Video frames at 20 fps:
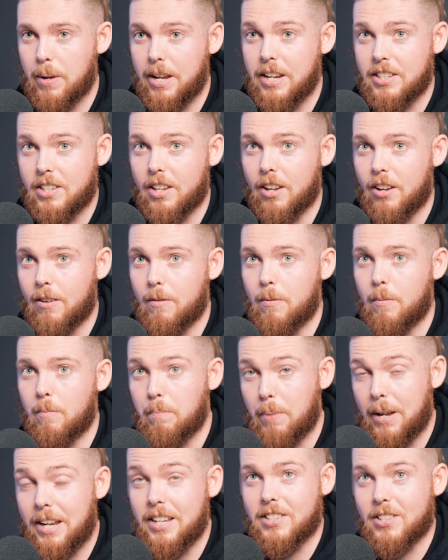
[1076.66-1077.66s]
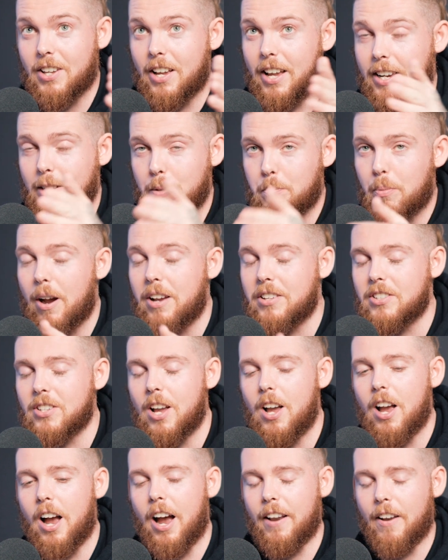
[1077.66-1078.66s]
Pizza Express,
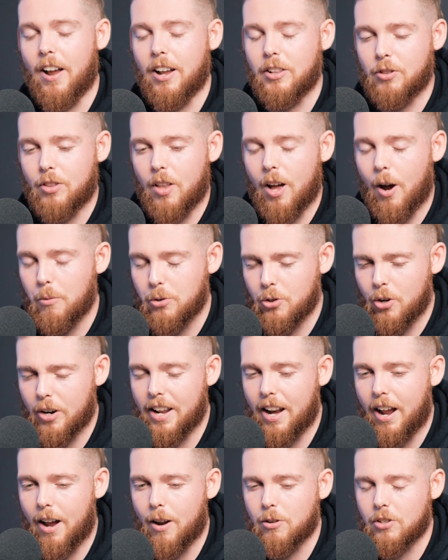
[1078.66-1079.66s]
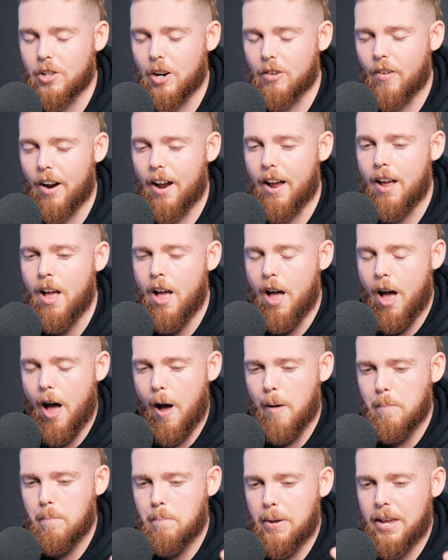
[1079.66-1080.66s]
and I was looking at it and I was like, right,
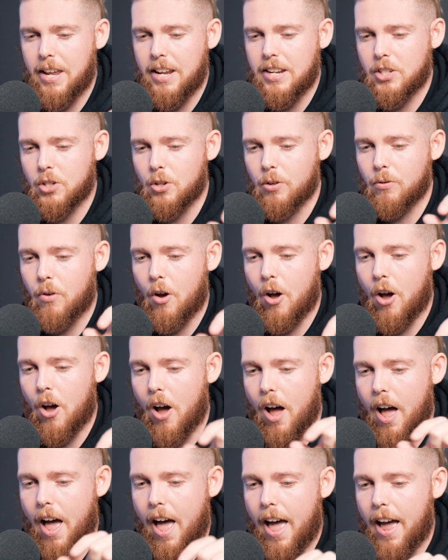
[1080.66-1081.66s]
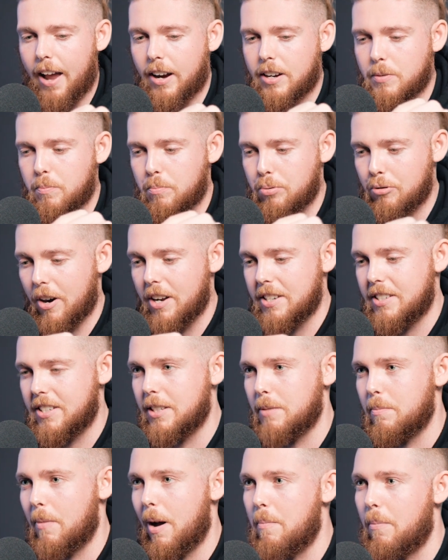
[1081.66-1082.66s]
a piece of her ex
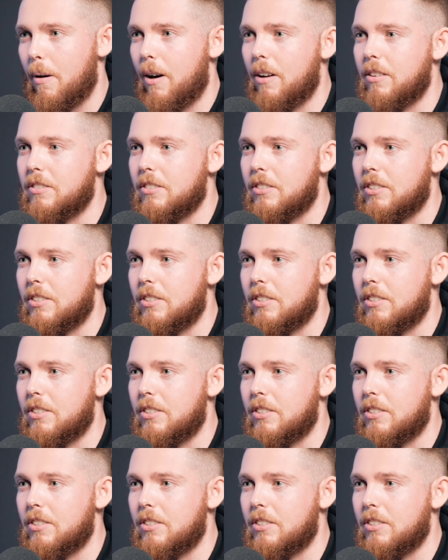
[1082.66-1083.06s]
presses my buttons.